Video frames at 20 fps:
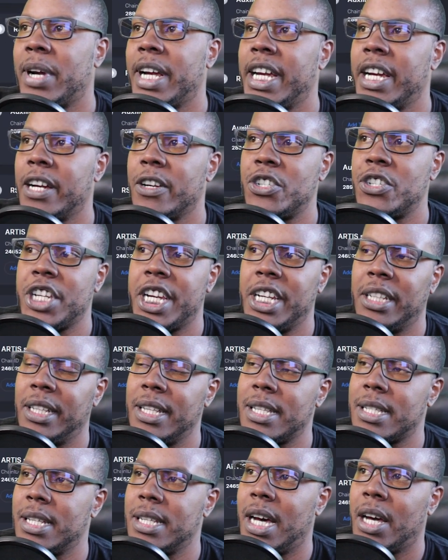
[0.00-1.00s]
right here,
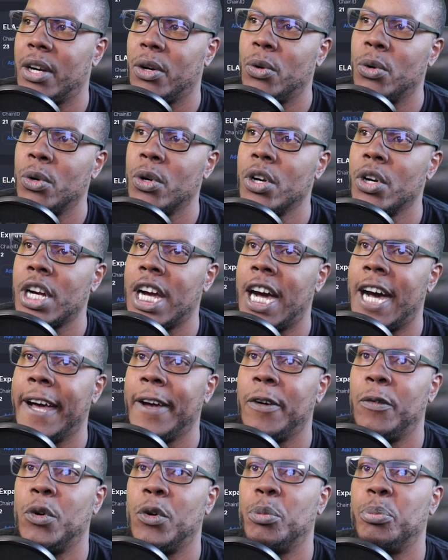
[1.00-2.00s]
chainlist dot org,
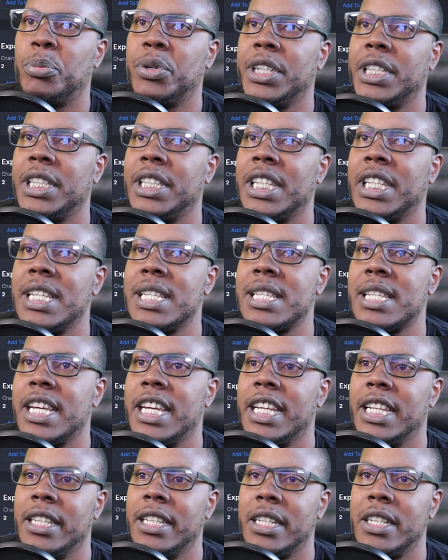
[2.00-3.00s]
I will put this
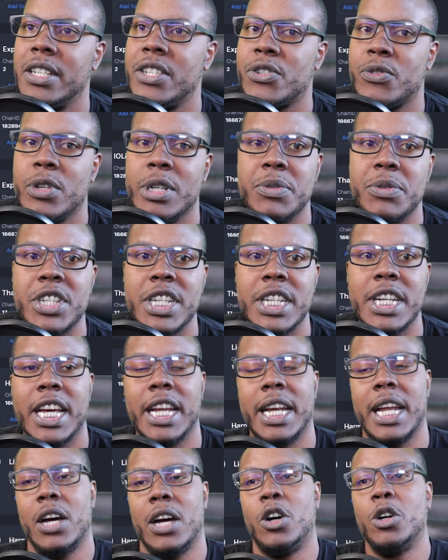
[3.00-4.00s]
in the description,
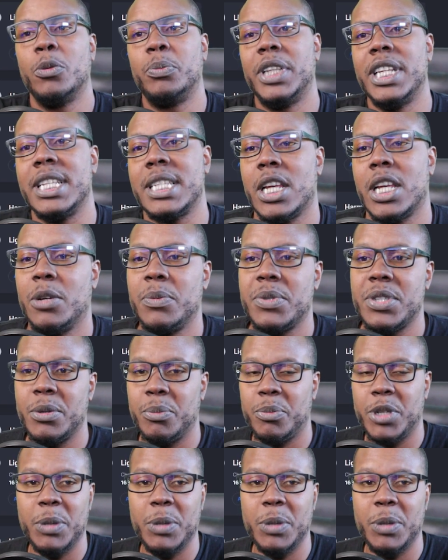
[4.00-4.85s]
and I hope this helps some